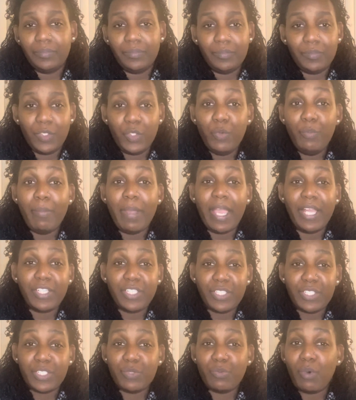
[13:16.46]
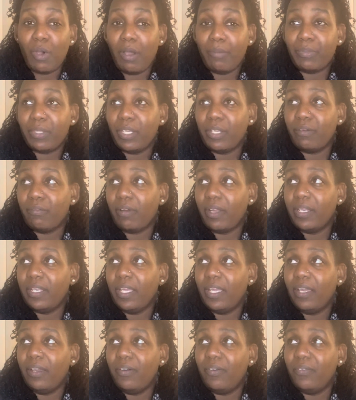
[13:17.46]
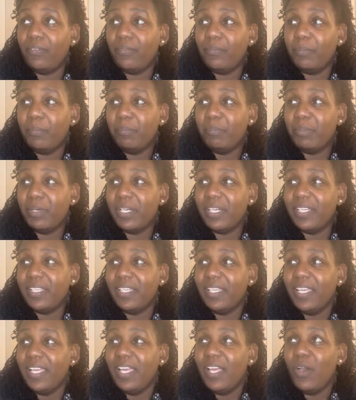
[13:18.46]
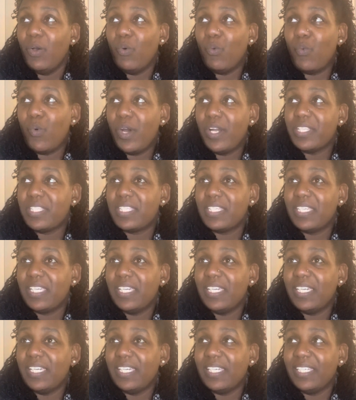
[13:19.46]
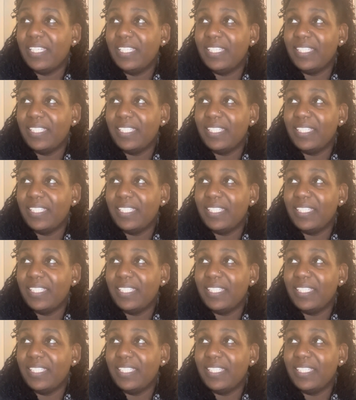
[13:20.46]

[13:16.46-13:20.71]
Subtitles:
you matching Swamp Thing right now. But once again,